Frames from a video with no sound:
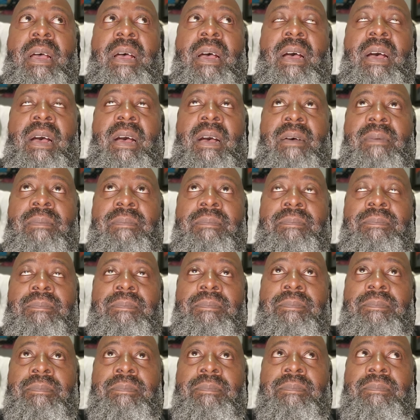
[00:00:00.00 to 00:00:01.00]

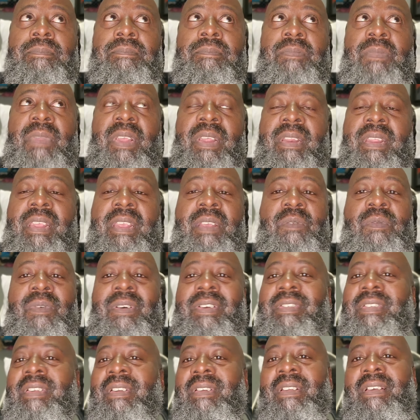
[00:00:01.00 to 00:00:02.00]
that he
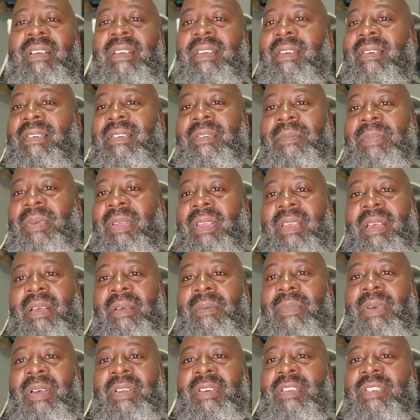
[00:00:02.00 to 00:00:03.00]
wasn't looking to
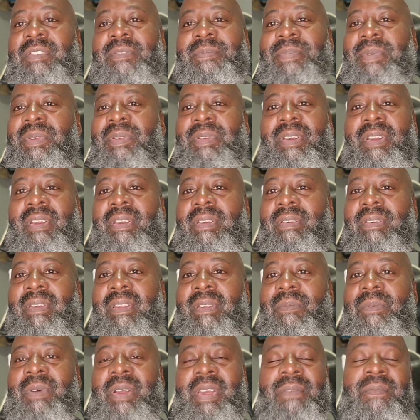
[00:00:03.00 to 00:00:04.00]
become undisputed.
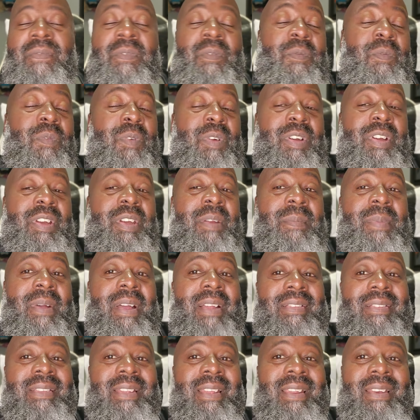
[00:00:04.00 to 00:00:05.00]
He wasn't even worried
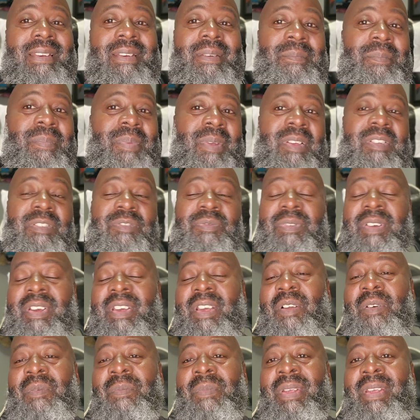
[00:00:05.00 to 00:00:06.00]
about that. The belts
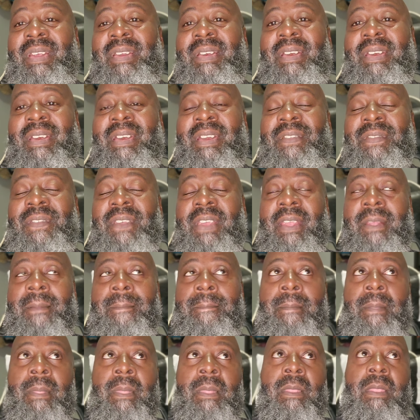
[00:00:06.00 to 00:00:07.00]
really don't mean
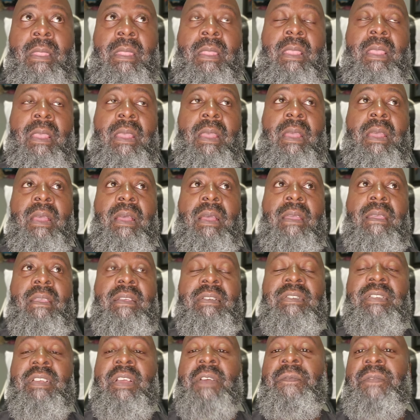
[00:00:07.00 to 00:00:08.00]
anything.
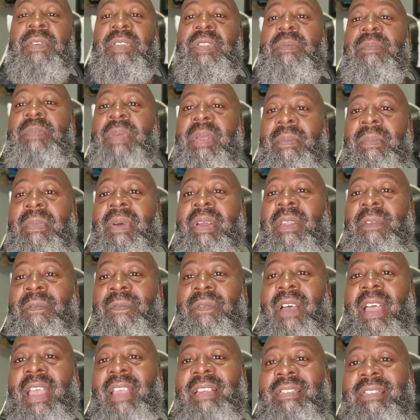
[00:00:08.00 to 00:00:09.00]
He was looking for the big money
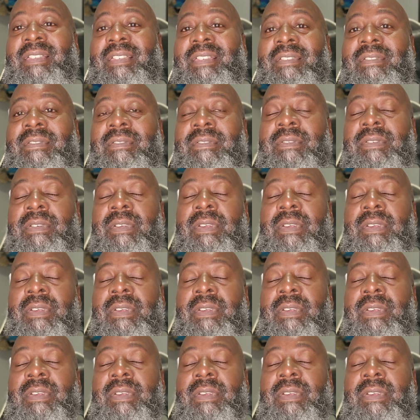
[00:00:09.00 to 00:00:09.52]
fights.